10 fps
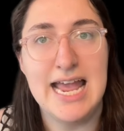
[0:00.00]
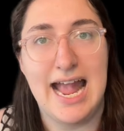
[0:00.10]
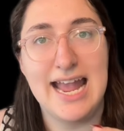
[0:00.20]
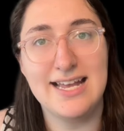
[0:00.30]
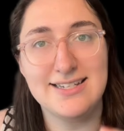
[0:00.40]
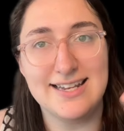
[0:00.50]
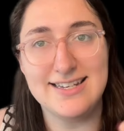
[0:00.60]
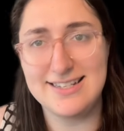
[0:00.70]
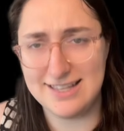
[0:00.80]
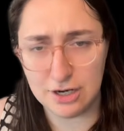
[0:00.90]
And
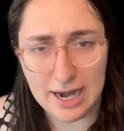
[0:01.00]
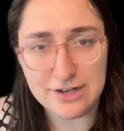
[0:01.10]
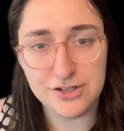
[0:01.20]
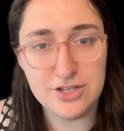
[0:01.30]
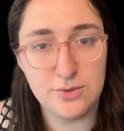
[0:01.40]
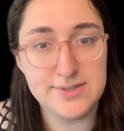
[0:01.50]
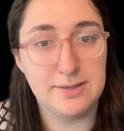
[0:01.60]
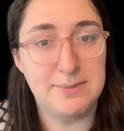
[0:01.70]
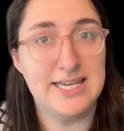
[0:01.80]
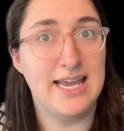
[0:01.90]
there actually used to
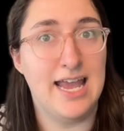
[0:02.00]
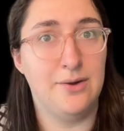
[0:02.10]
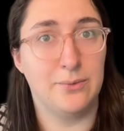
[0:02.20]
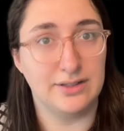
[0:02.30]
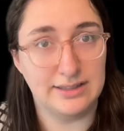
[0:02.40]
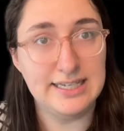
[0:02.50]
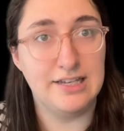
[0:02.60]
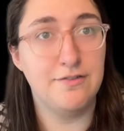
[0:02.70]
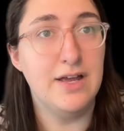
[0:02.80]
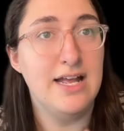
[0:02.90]
be a relief